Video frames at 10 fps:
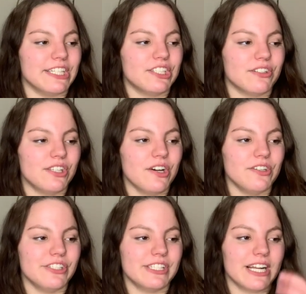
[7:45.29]
She goes, "Oh,
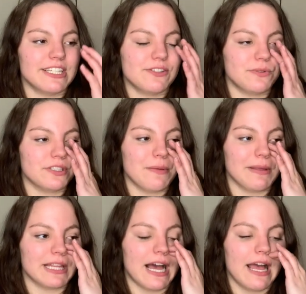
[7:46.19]
she's not in school," or something
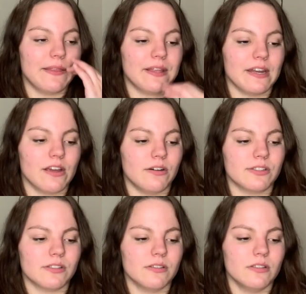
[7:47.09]
like that. And then he goes,
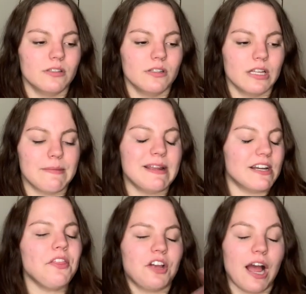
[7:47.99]
he made
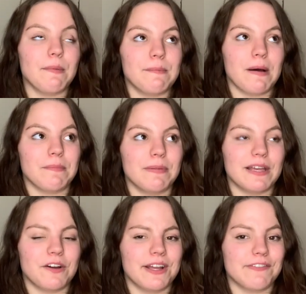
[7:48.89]
another comment about
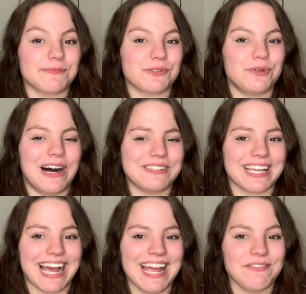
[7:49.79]
playing hooky from school. I was
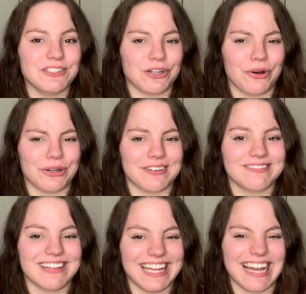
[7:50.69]
like, "I have a daughter.
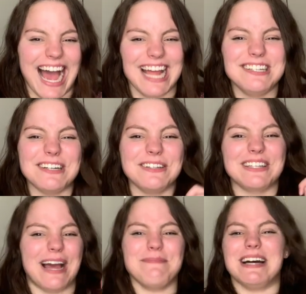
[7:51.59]
Like, I'm
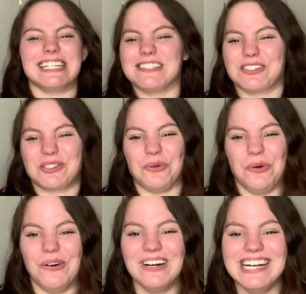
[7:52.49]
not in
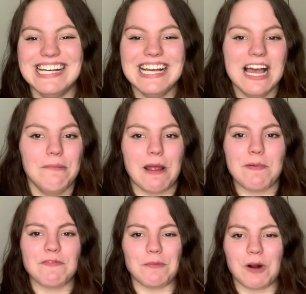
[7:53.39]
school. Maybe
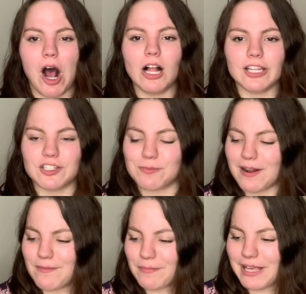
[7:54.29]
from college, but
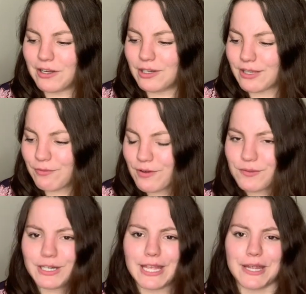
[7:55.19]
I've been playing hooky for
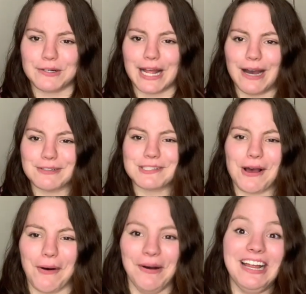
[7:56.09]
over a year now."
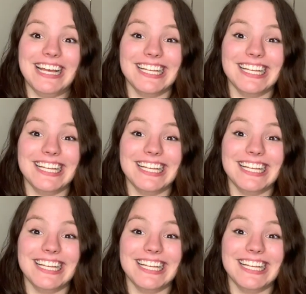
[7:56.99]
So.